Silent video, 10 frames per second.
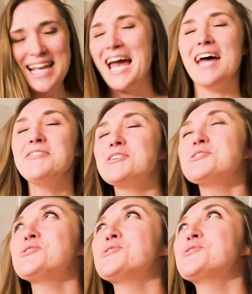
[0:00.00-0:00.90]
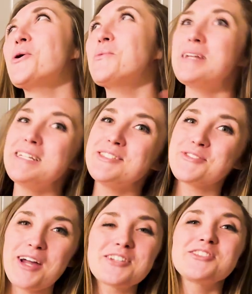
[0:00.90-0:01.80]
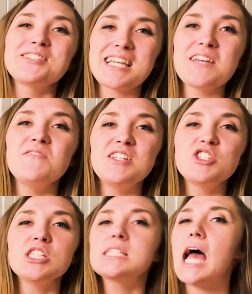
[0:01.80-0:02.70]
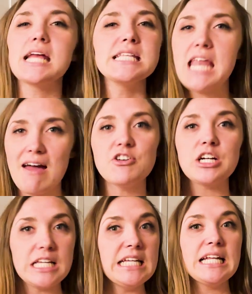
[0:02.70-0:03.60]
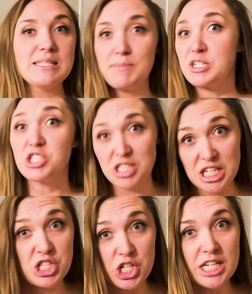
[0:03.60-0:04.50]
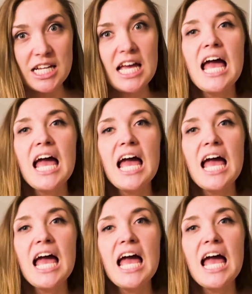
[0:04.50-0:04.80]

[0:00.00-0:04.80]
And there are so many distractions at conventions, I never eat as much as I should.